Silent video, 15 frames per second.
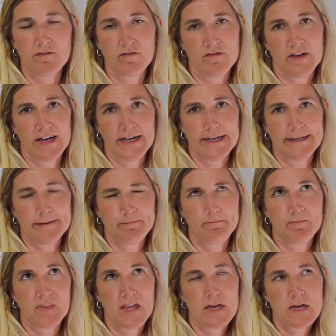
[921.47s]
vine.
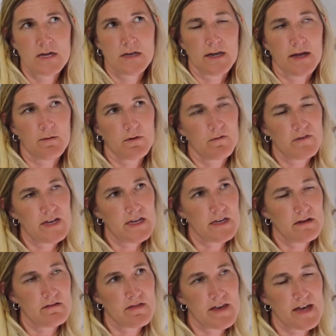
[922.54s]
Now when we
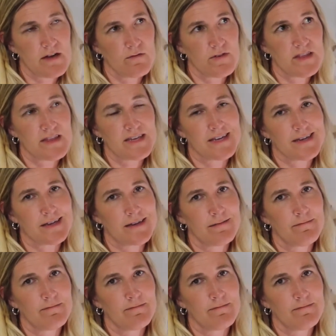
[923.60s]
hear that, we think,